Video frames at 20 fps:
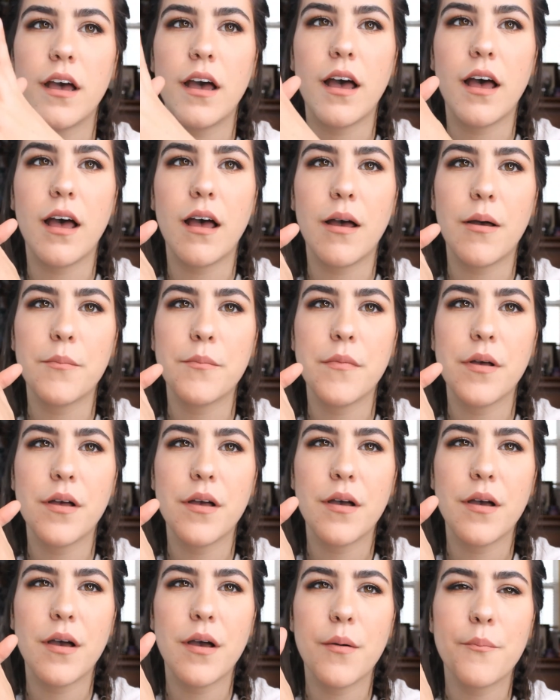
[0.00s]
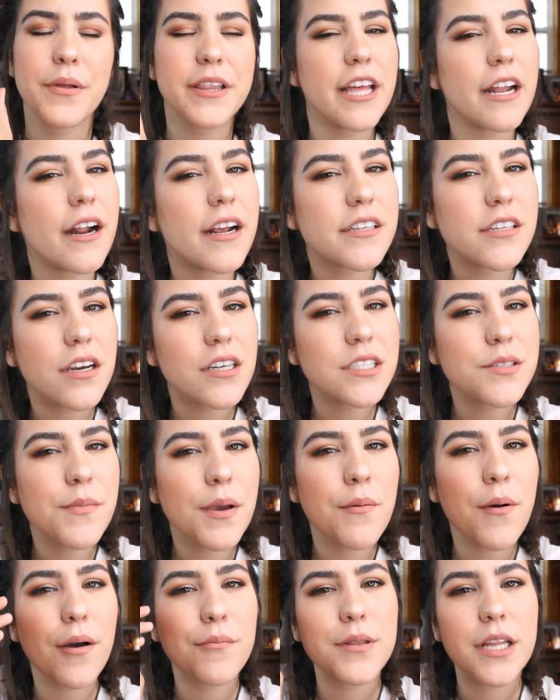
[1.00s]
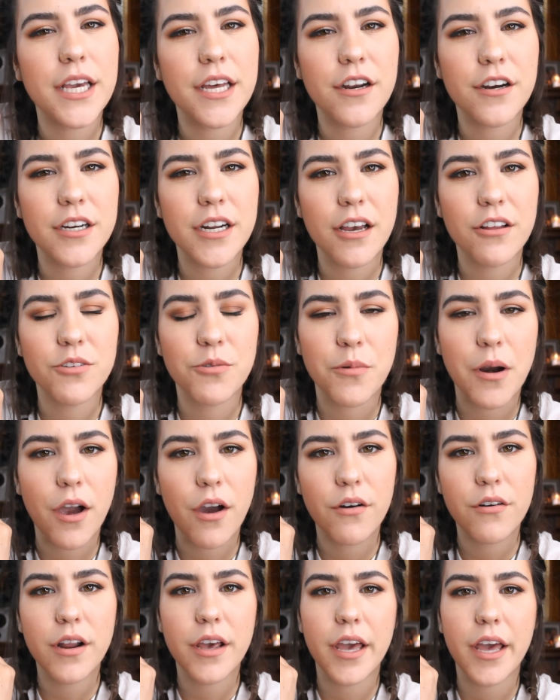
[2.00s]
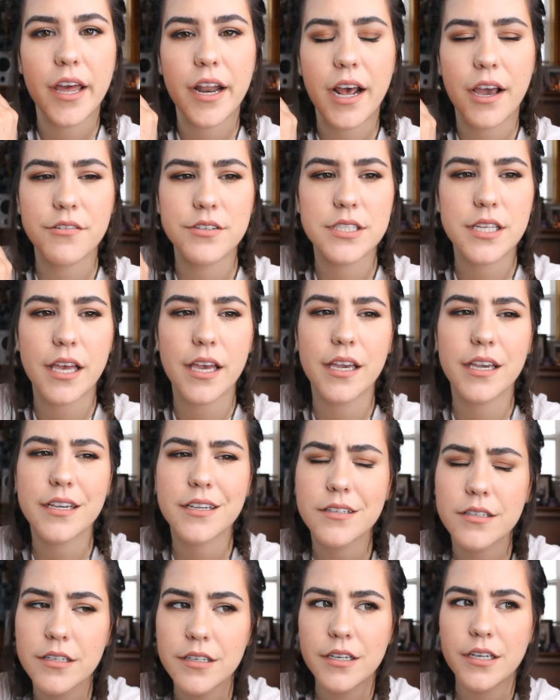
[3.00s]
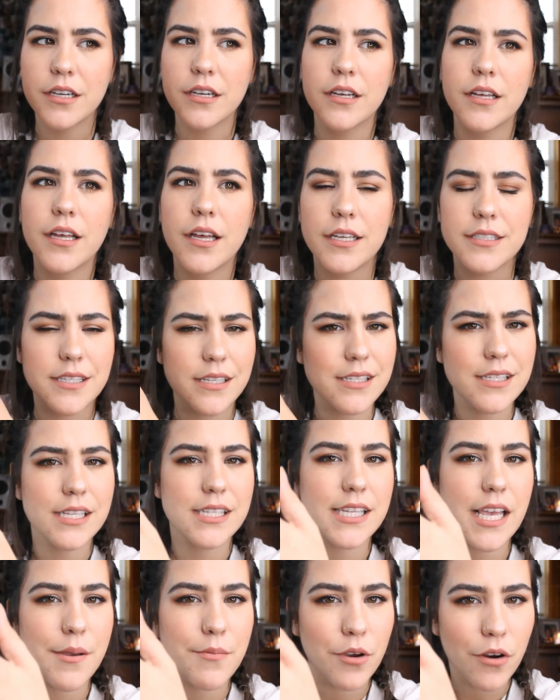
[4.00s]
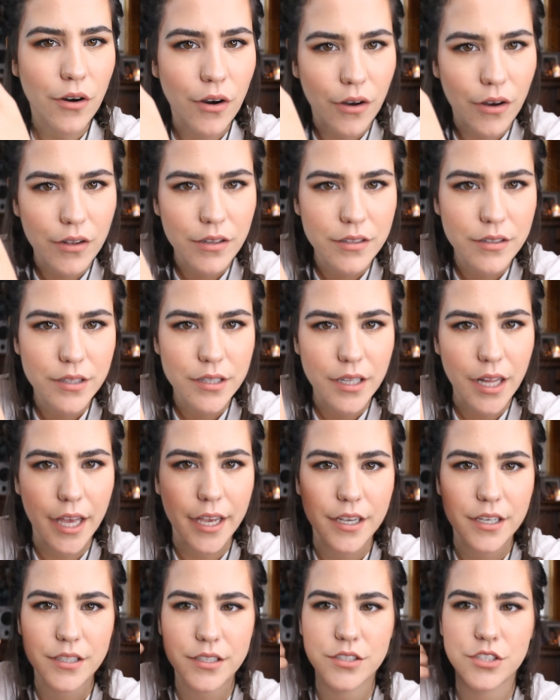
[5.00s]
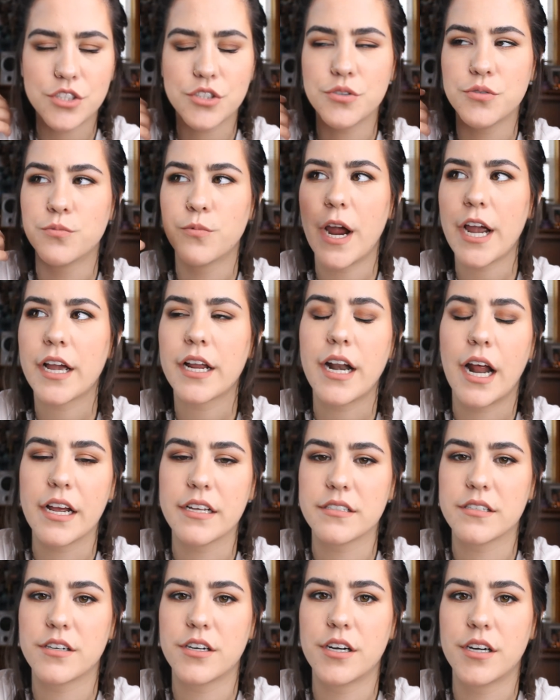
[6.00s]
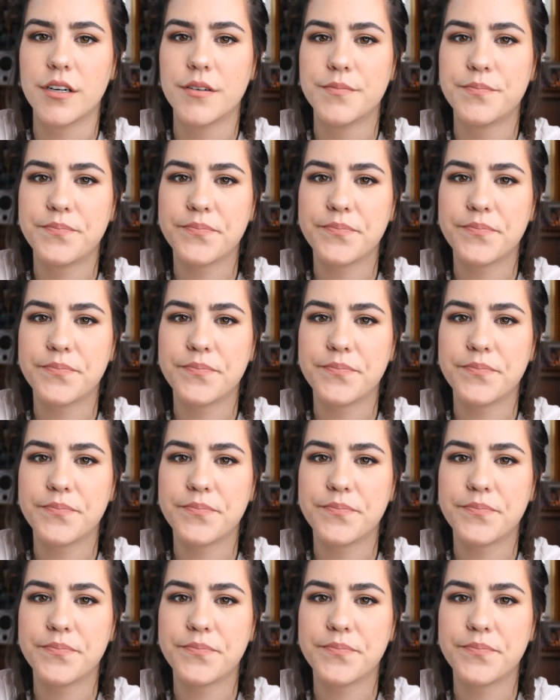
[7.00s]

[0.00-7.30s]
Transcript: Um, but then I talked to my mom later down the road and I was like, is this the same girl? Like, do you recognize her?